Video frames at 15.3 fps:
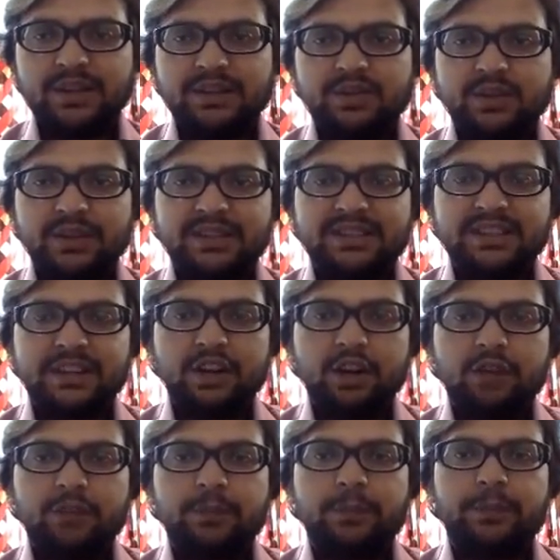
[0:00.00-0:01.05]
So instead
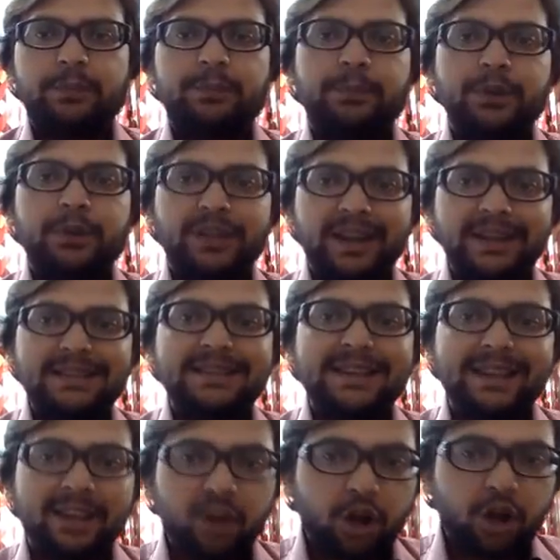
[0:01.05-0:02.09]
of putting
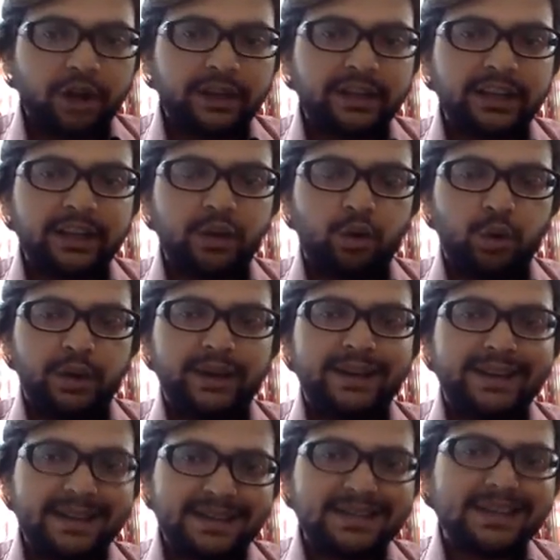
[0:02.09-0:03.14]
security over
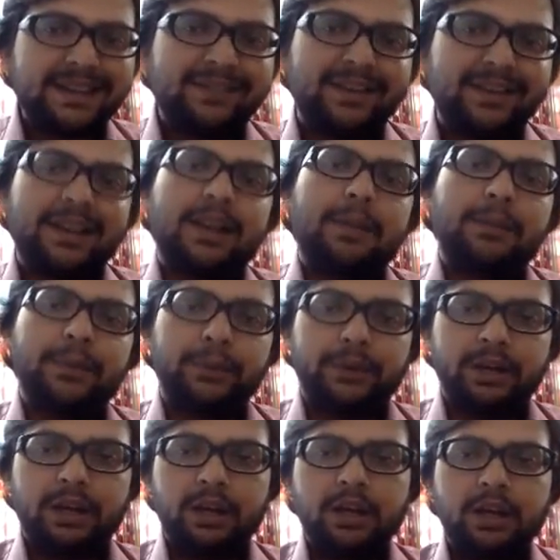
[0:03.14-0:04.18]
each and every
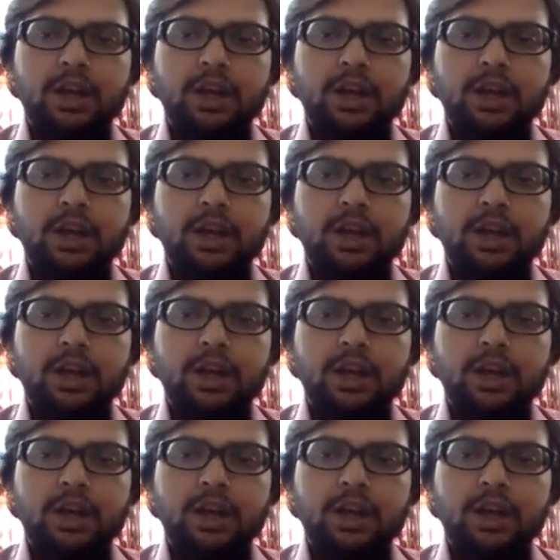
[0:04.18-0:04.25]
computer,